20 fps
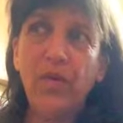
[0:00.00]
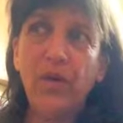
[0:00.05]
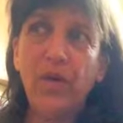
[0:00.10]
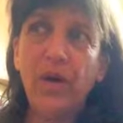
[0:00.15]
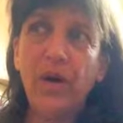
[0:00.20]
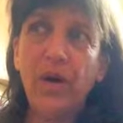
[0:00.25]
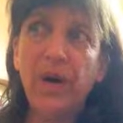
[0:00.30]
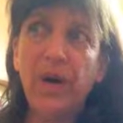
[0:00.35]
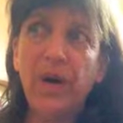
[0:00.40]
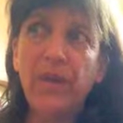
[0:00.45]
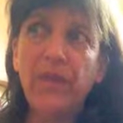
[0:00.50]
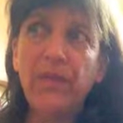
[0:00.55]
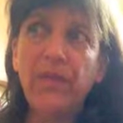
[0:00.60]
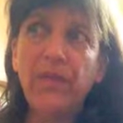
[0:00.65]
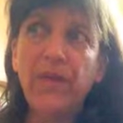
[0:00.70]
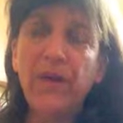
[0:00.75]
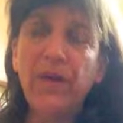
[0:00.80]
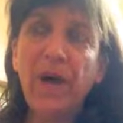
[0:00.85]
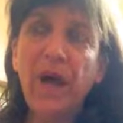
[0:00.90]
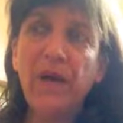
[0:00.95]
um,
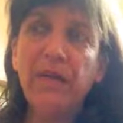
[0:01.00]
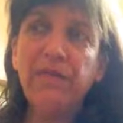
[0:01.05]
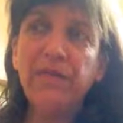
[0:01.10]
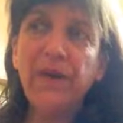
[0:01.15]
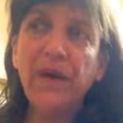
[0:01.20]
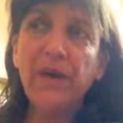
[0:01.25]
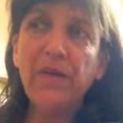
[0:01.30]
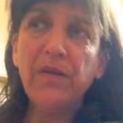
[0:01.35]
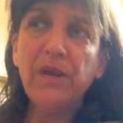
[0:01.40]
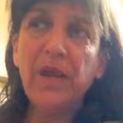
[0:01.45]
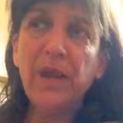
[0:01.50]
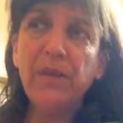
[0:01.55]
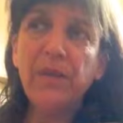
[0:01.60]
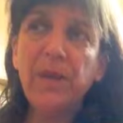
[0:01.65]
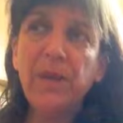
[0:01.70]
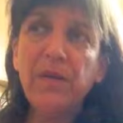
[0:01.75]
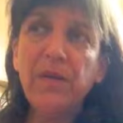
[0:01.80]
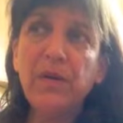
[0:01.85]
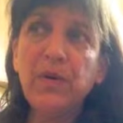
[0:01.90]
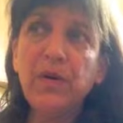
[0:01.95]
I found that
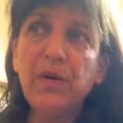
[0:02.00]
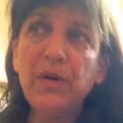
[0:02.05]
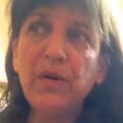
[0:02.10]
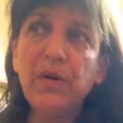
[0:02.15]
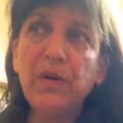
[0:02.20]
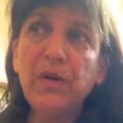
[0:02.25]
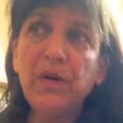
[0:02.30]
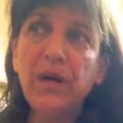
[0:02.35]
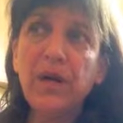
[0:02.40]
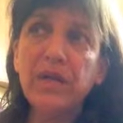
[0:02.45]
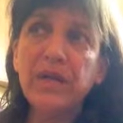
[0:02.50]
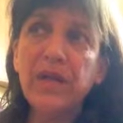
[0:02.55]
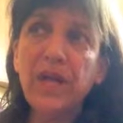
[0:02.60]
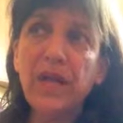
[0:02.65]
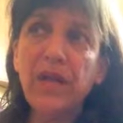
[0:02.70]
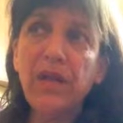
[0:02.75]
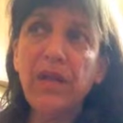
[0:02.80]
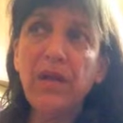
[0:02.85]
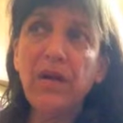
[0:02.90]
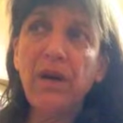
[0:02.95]
people couldn't
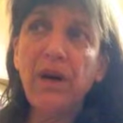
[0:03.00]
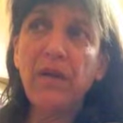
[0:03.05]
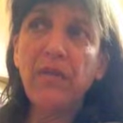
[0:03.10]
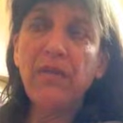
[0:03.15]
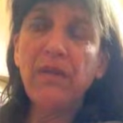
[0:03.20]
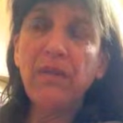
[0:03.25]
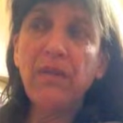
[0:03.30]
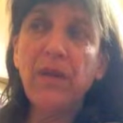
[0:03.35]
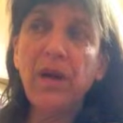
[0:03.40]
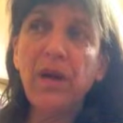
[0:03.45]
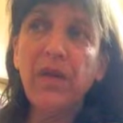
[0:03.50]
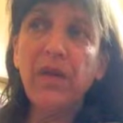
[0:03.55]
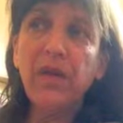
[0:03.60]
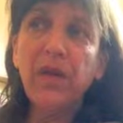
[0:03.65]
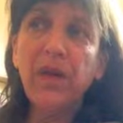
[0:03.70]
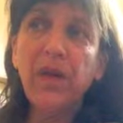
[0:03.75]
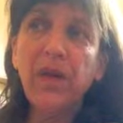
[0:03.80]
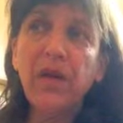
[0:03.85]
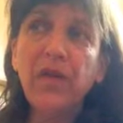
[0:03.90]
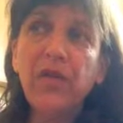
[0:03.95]
attend there every month,
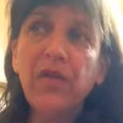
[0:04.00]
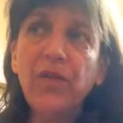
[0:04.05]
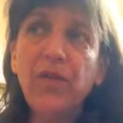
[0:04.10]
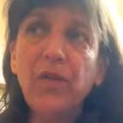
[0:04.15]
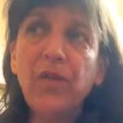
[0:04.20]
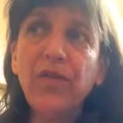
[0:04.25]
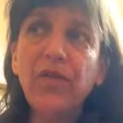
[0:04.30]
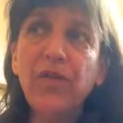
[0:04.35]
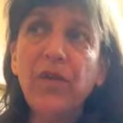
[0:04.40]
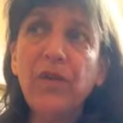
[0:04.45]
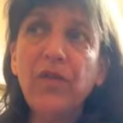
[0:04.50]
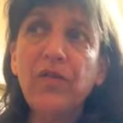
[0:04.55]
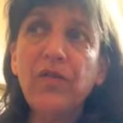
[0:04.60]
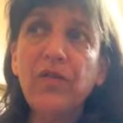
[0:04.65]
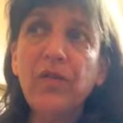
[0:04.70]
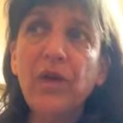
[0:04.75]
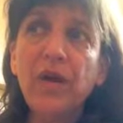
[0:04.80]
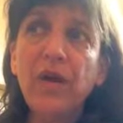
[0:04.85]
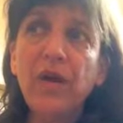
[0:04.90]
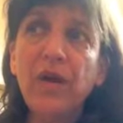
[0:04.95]
so we started
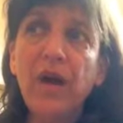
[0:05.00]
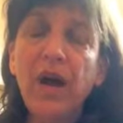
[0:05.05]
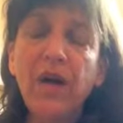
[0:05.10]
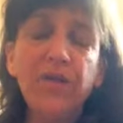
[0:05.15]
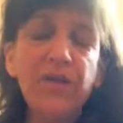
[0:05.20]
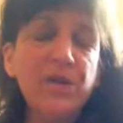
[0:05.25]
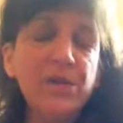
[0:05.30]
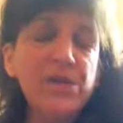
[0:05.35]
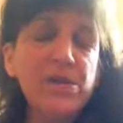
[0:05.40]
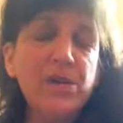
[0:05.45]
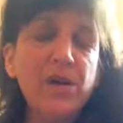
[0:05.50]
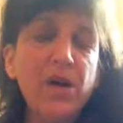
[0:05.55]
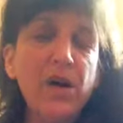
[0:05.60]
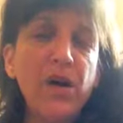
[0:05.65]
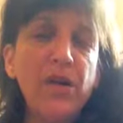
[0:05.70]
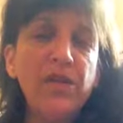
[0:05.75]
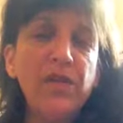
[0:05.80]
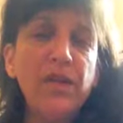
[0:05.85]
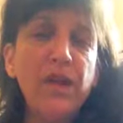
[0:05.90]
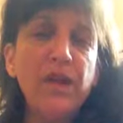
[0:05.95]
doing conference
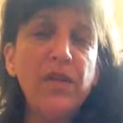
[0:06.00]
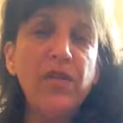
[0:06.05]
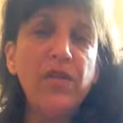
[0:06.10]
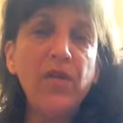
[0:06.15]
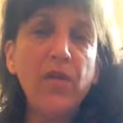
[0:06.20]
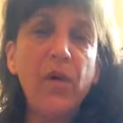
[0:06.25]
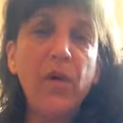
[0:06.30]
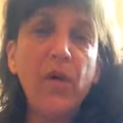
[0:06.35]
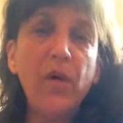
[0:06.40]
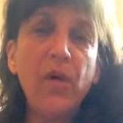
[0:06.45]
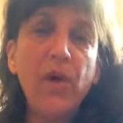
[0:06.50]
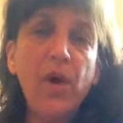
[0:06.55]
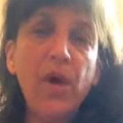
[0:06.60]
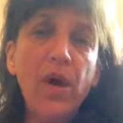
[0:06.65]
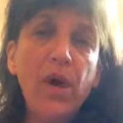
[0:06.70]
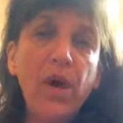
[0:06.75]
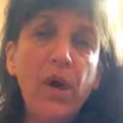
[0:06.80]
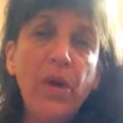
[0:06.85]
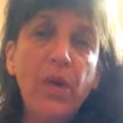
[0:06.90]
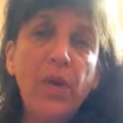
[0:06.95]
calls. And so,
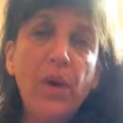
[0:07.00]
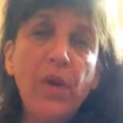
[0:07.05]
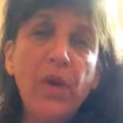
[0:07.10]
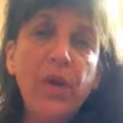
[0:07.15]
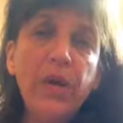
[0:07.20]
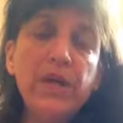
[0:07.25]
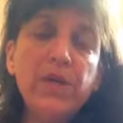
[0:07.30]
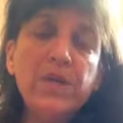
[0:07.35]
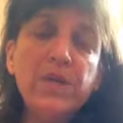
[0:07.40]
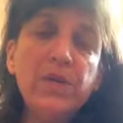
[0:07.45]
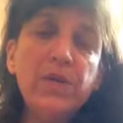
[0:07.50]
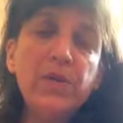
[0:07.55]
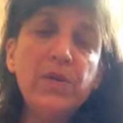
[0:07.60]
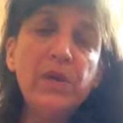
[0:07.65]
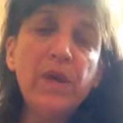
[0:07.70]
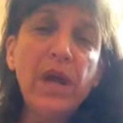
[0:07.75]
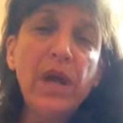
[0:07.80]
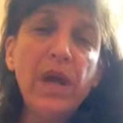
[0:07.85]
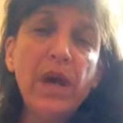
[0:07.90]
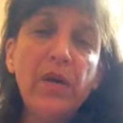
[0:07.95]
what we do
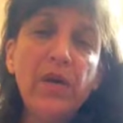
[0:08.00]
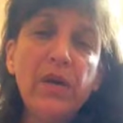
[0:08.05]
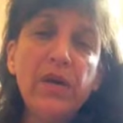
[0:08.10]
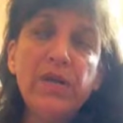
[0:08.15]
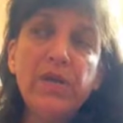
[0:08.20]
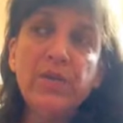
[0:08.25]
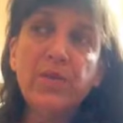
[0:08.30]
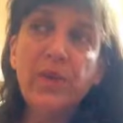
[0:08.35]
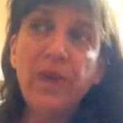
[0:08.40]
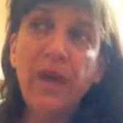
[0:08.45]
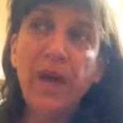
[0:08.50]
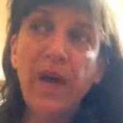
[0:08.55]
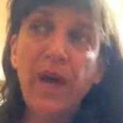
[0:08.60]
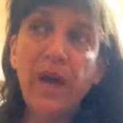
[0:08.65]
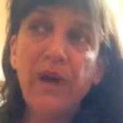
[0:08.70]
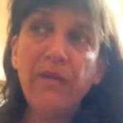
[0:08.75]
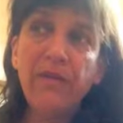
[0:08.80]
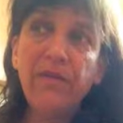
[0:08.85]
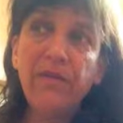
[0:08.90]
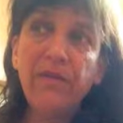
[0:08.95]
now is we
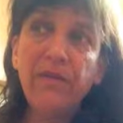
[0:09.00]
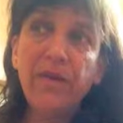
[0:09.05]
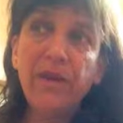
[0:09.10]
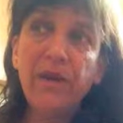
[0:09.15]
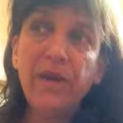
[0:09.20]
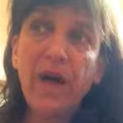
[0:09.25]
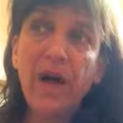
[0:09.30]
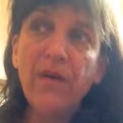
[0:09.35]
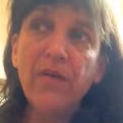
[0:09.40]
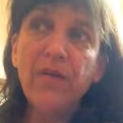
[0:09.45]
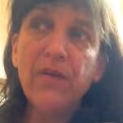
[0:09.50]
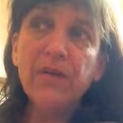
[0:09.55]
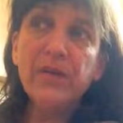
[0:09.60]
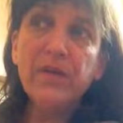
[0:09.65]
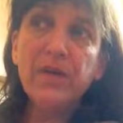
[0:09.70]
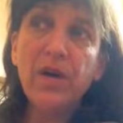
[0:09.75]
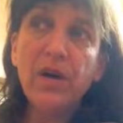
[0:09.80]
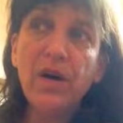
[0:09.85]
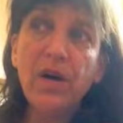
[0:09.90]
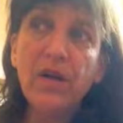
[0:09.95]
have
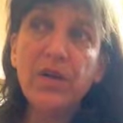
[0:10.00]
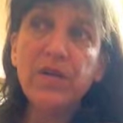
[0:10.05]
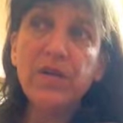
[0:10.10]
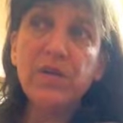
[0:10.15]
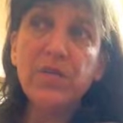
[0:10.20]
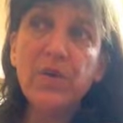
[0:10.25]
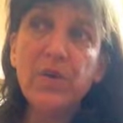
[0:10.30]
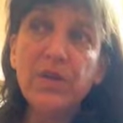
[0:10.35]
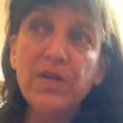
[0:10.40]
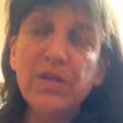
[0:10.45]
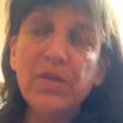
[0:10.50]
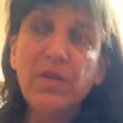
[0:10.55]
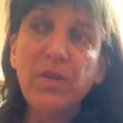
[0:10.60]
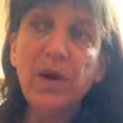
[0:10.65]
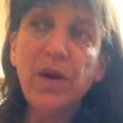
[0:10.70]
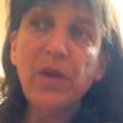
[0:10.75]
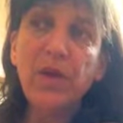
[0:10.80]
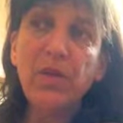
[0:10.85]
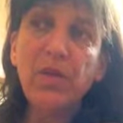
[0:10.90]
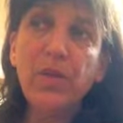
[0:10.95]
conference calls once a
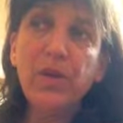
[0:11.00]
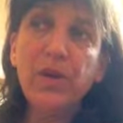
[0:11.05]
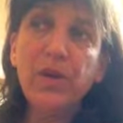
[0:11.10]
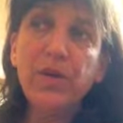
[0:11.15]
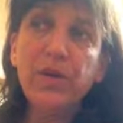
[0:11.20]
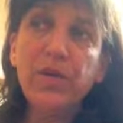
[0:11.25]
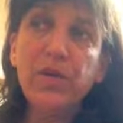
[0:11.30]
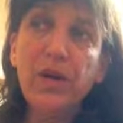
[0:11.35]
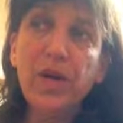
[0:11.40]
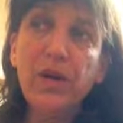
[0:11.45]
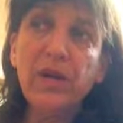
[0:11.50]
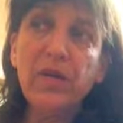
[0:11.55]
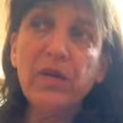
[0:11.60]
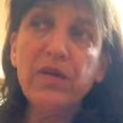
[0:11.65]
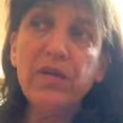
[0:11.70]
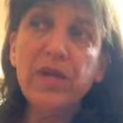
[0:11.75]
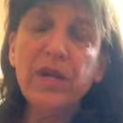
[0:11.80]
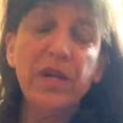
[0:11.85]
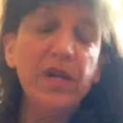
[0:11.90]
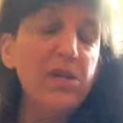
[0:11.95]
month with a trainer,
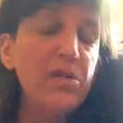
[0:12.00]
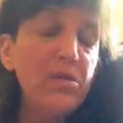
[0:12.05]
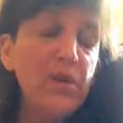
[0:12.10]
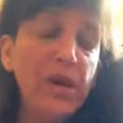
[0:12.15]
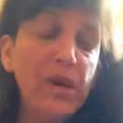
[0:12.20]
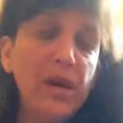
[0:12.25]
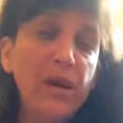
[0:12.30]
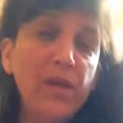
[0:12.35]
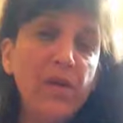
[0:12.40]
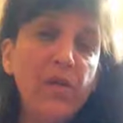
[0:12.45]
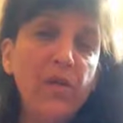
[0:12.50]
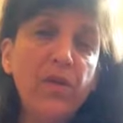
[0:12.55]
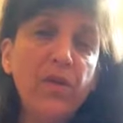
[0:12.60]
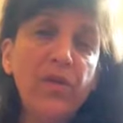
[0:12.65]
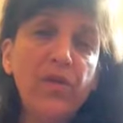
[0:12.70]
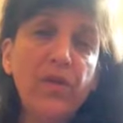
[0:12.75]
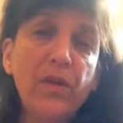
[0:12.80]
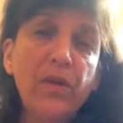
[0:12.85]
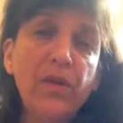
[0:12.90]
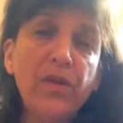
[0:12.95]
Jenny Grant, who
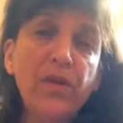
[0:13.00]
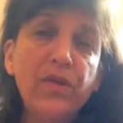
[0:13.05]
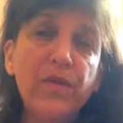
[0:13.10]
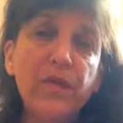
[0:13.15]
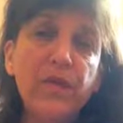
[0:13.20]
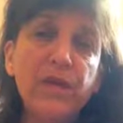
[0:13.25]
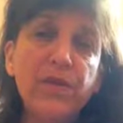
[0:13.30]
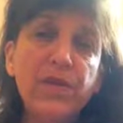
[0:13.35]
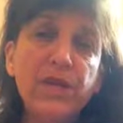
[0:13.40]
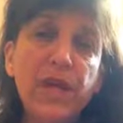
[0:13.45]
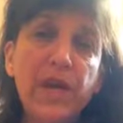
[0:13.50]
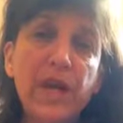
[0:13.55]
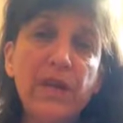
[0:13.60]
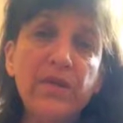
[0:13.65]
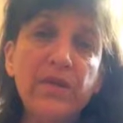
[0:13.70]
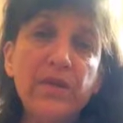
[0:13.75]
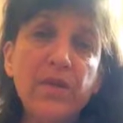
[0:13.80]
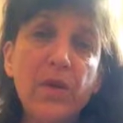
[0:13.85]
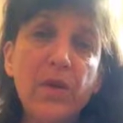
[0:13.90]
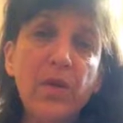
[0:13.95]
is wonderful, and she
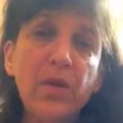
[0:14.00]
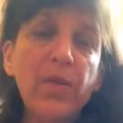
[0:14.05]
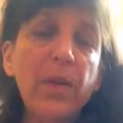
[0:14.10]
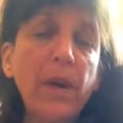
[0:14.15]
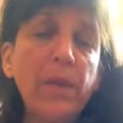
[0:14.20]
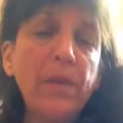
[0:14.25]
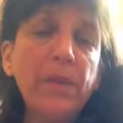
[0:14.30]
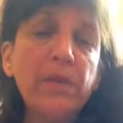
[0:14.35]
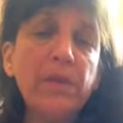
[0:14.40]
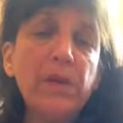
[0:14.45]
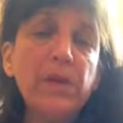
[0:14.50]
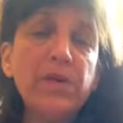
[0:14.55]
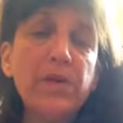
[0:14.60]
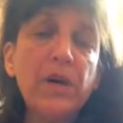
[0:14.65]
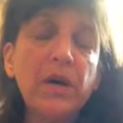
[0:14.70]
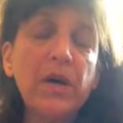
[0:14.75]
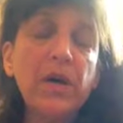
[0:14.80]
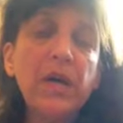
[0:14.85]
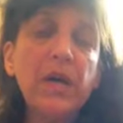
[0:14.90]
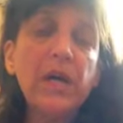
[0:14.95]
has her own puppy mill
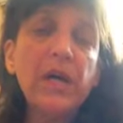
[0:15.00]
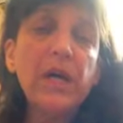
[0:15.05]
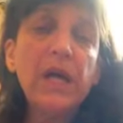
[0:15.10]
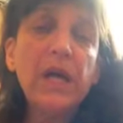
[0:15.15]
dog.